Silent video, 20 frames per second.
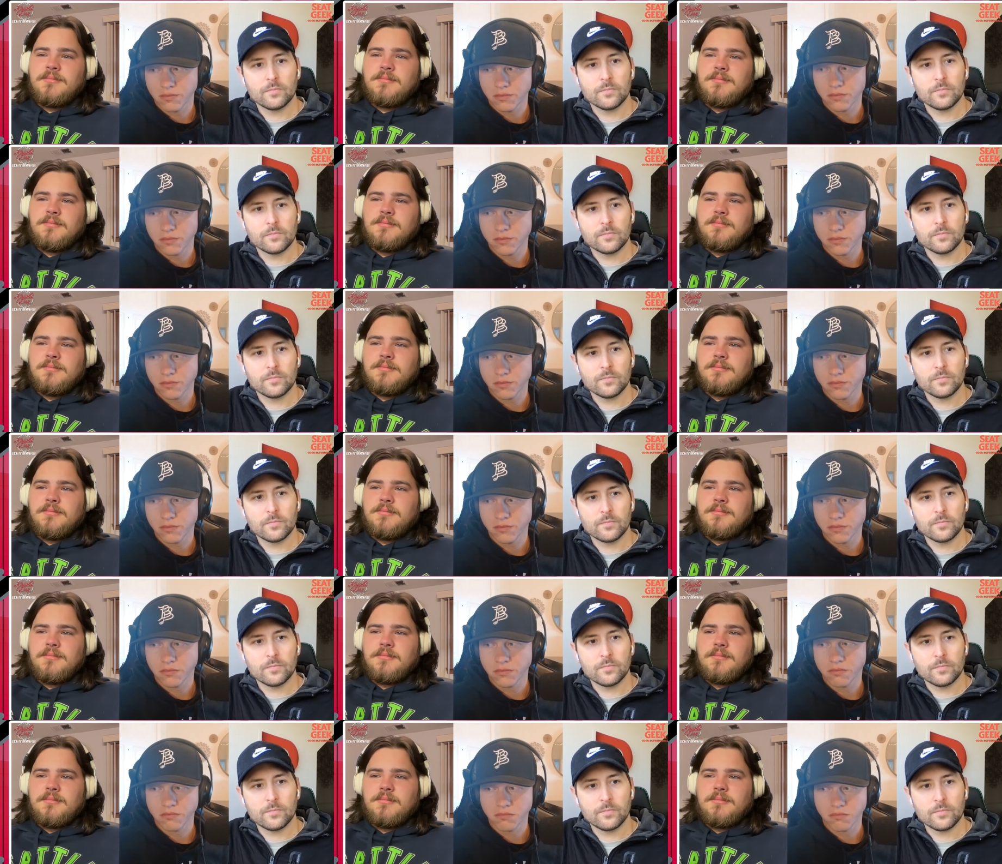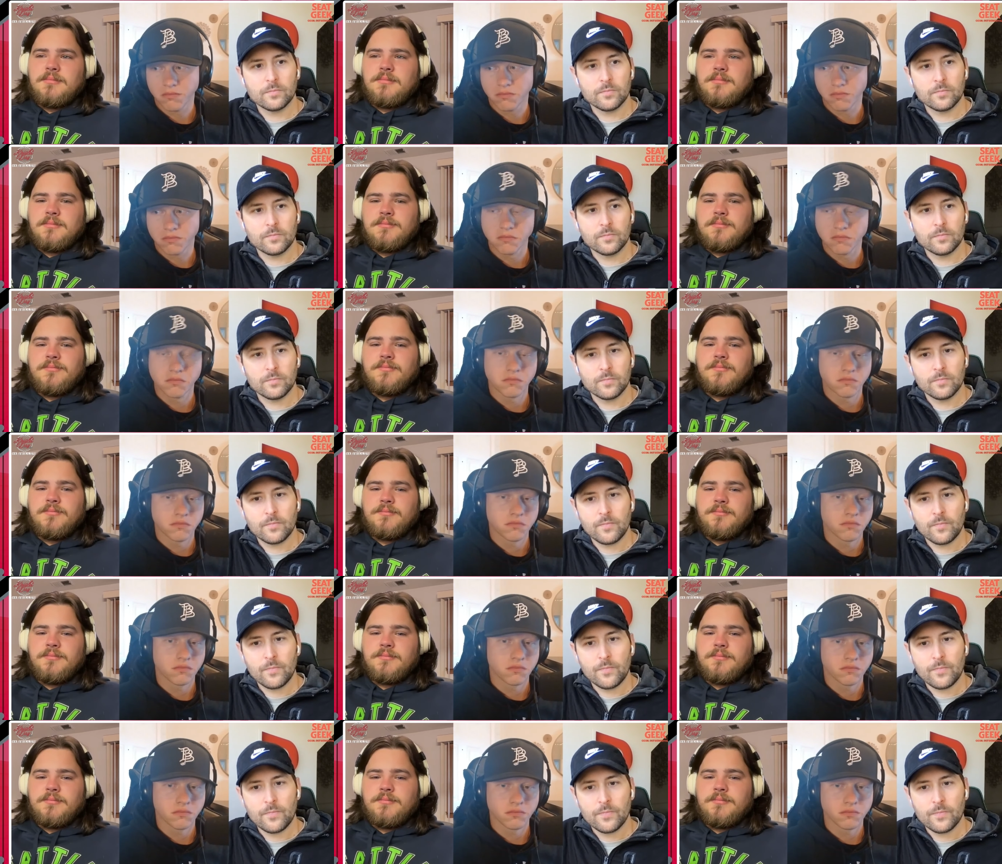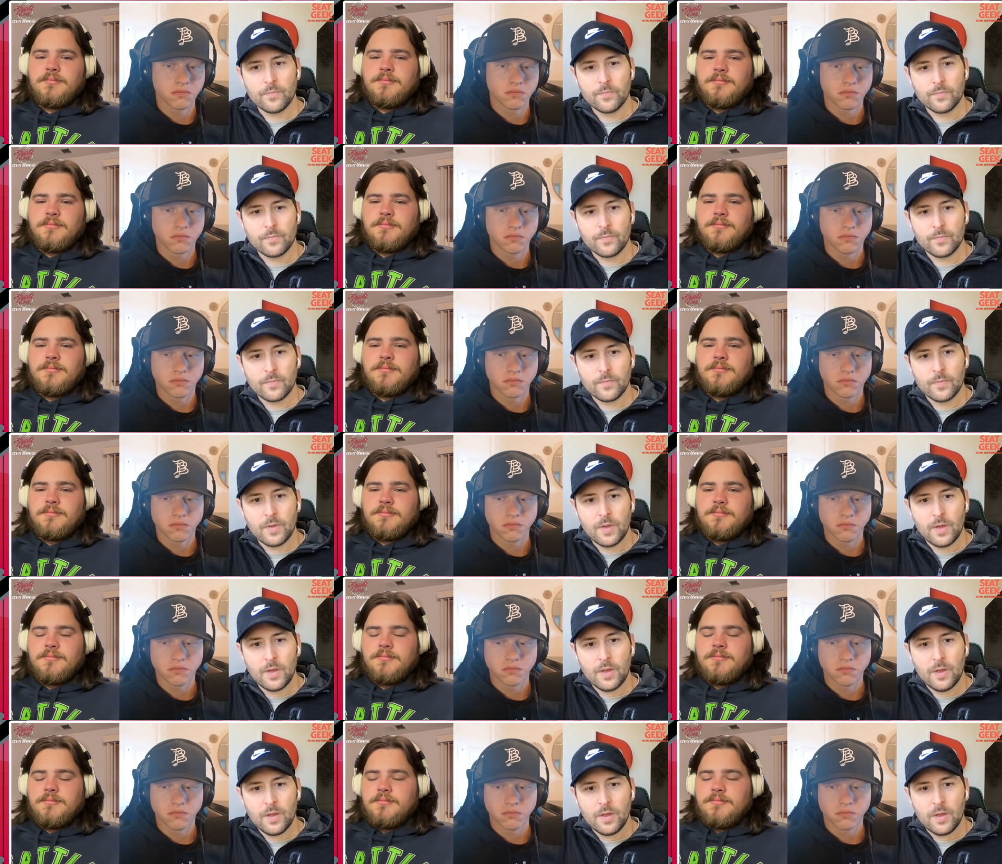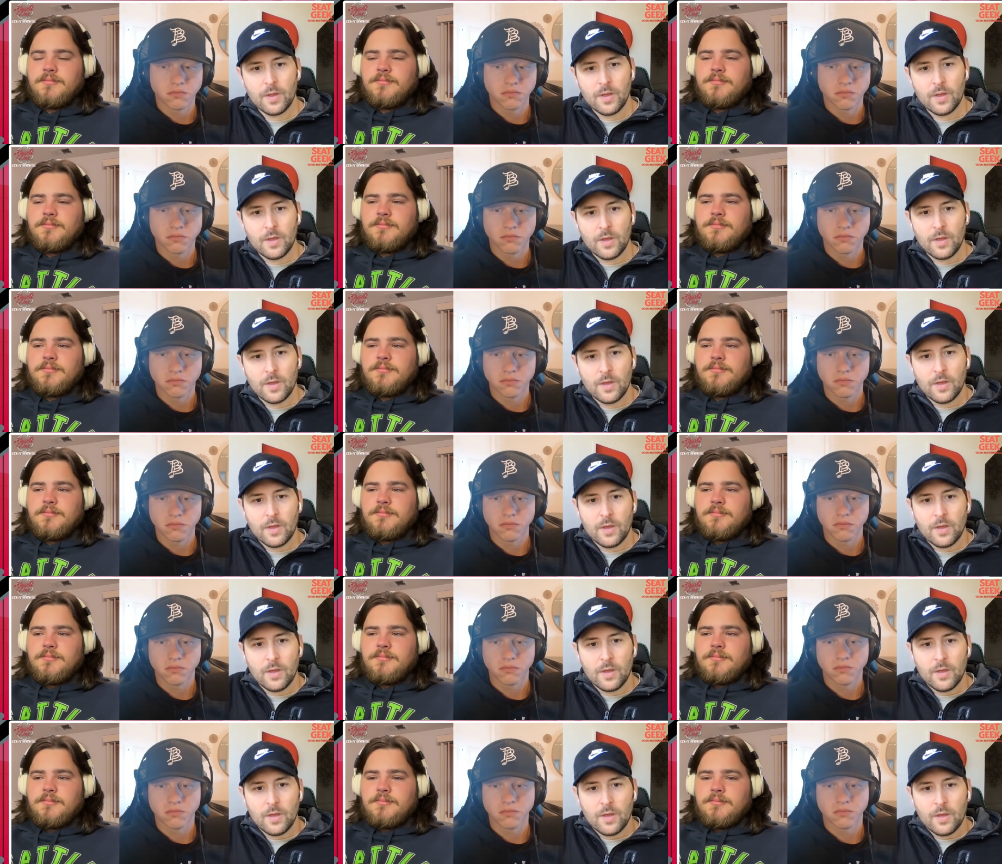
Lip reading: (no one is talking)